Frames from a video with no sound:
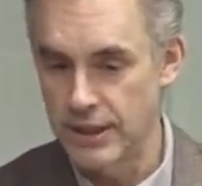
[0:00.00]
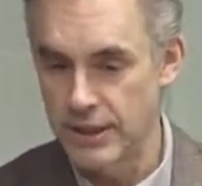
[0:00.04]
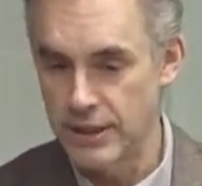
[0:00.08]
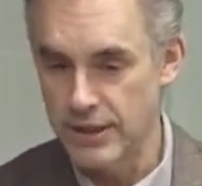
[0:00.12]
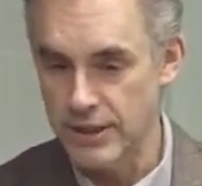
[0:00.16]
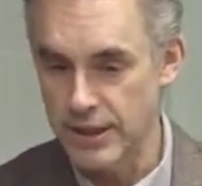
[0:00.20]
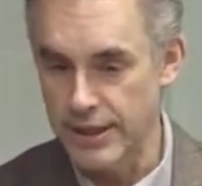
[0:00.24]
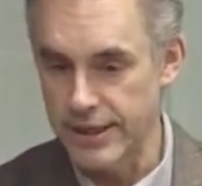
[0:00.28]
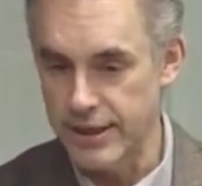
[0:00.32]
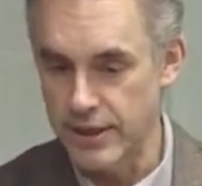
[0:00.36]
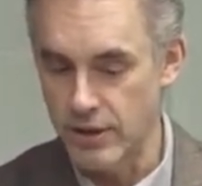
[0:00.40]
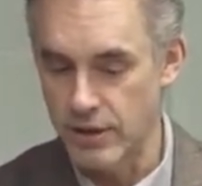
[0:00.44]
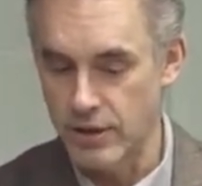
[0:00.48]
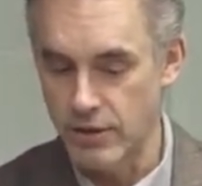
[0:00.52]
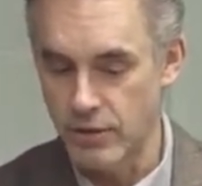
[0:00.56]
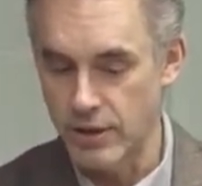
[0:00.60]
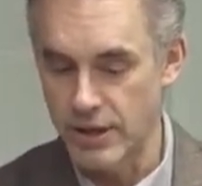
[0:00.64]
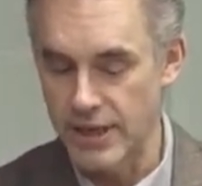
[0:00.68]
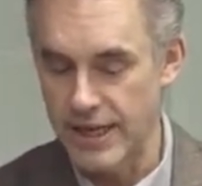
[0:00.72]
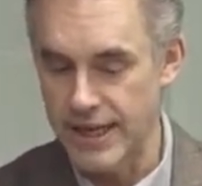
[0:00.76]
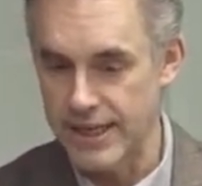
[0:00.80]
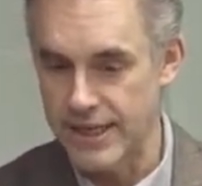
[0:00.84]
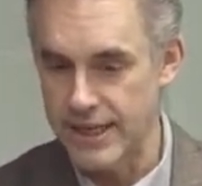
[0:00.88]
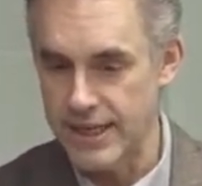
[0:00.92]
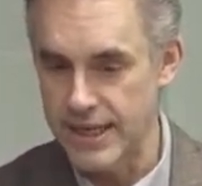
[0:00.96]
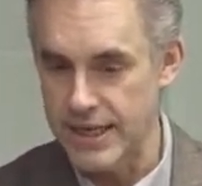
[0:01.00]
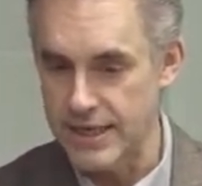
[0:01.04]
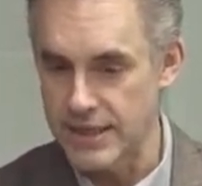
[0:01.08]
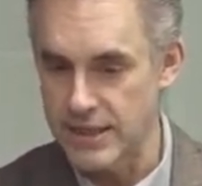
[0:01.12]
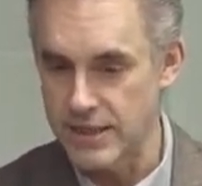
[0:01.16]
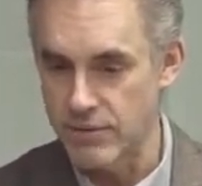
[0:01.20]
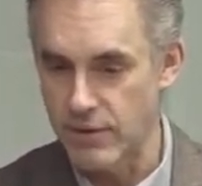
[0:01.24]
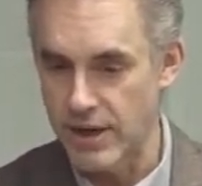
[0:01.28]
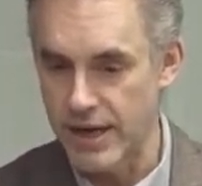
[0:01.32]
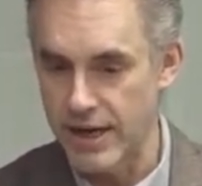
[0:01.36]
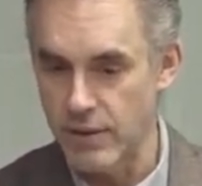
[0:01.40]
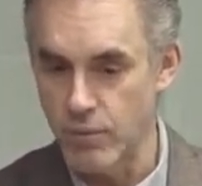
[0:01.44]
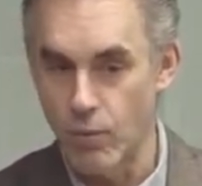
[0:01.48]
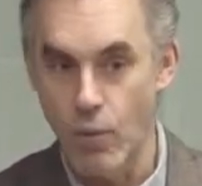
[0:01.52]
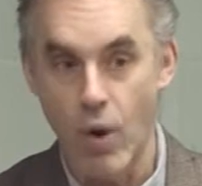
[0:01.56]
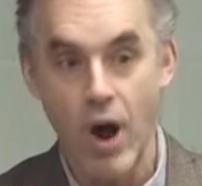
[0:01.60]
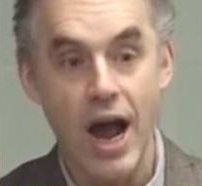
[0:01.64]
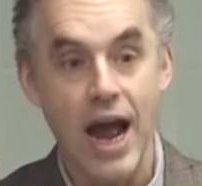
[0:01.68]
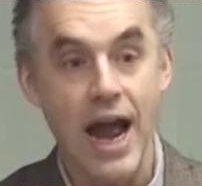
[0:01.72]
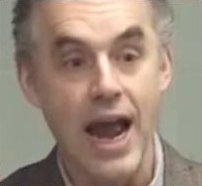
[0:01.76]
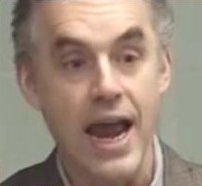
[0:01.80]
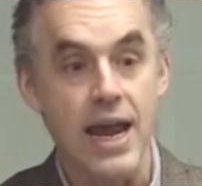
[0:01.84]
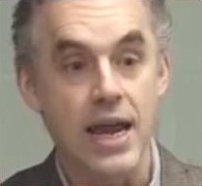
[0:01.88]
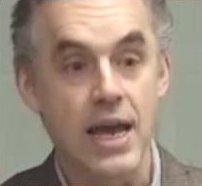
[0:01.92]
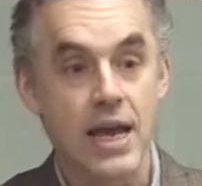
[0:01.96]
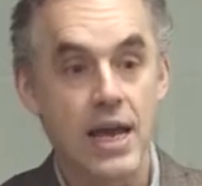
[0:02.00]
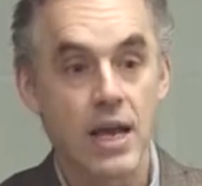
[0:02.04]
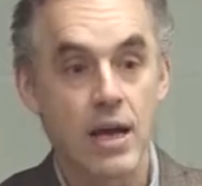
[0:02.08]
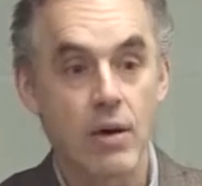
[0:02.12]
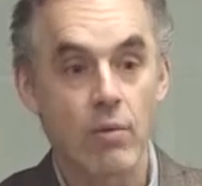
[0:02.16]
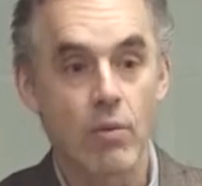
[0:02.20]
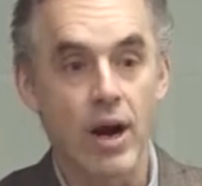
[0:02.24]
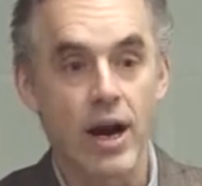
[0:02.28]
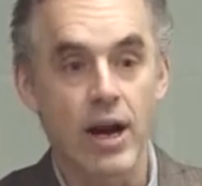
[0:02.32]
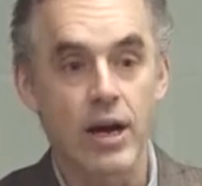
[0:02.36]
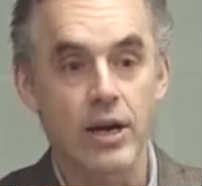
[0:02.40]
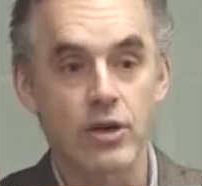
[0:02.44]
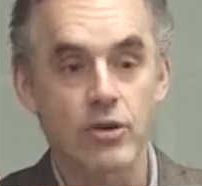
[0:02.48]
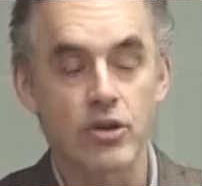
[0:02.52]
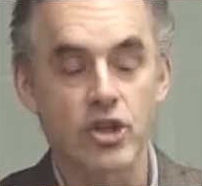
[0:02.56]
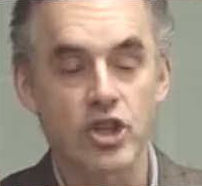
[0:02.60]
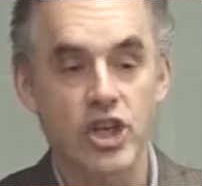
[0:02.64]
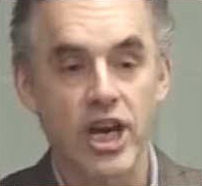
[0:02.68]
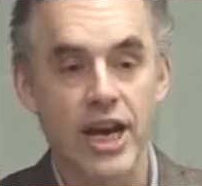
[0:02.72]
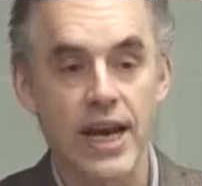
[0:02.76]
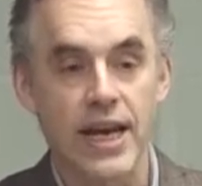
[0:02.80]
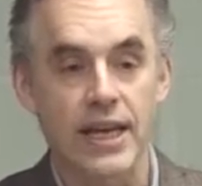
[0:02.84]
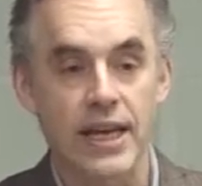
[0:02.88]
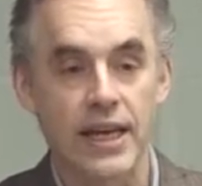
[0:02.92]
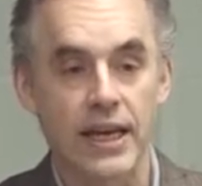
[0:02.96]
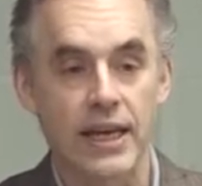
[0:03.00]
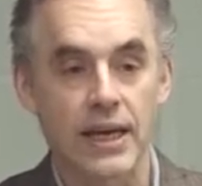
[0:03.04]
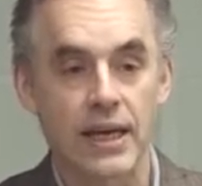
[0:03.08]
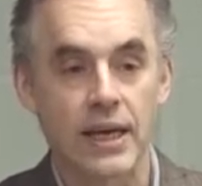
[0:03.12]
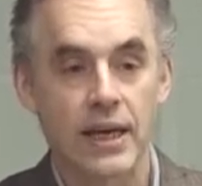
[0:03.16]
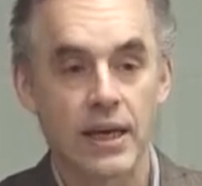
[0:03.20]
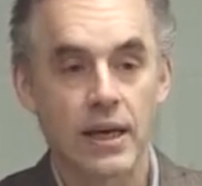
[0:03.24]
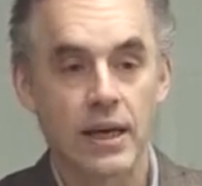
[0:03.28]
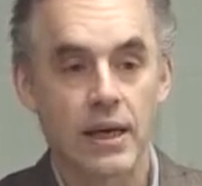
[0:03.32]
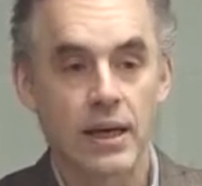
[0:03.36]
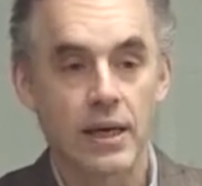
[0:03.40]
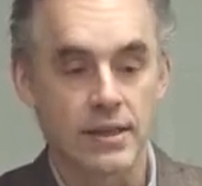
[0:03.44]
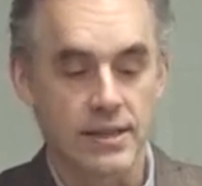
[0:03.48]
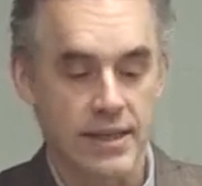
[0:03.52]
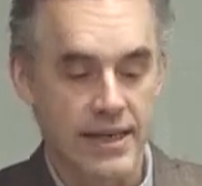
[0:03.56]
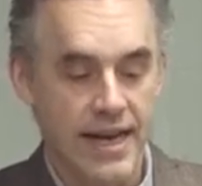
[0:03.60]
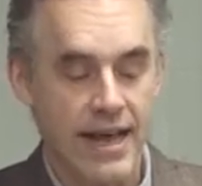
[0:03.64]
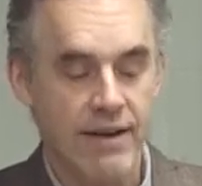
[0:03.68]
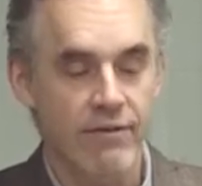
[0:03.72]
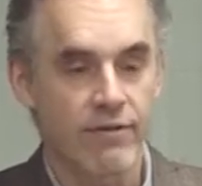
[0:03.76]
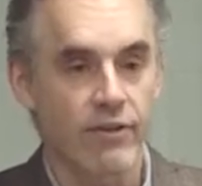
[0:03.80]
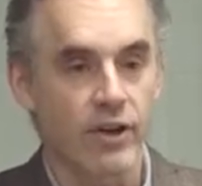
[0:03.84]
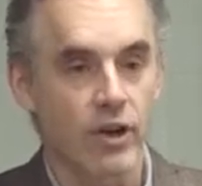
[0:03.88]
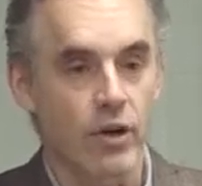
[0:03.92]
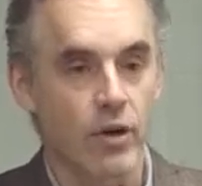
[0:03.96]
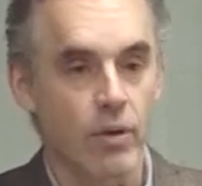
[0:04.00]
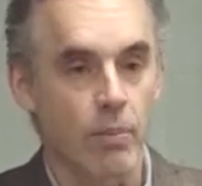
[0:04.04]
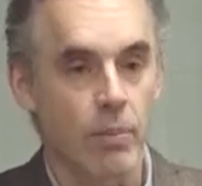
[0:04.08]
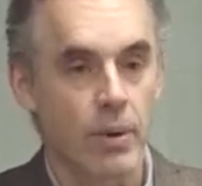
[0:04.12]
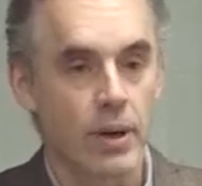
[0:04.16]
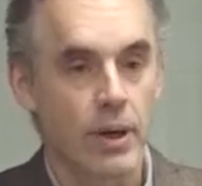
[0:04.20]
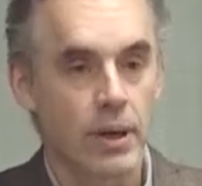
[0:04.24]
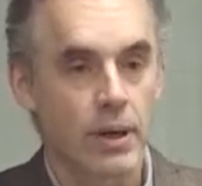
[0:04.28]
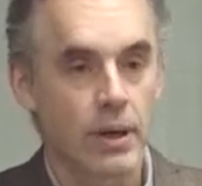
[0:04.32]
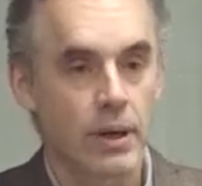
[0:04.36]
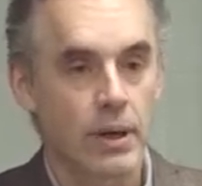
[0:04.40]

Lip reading: It's like you're going like this, right? Why? Why are you shaking? It's an envelope.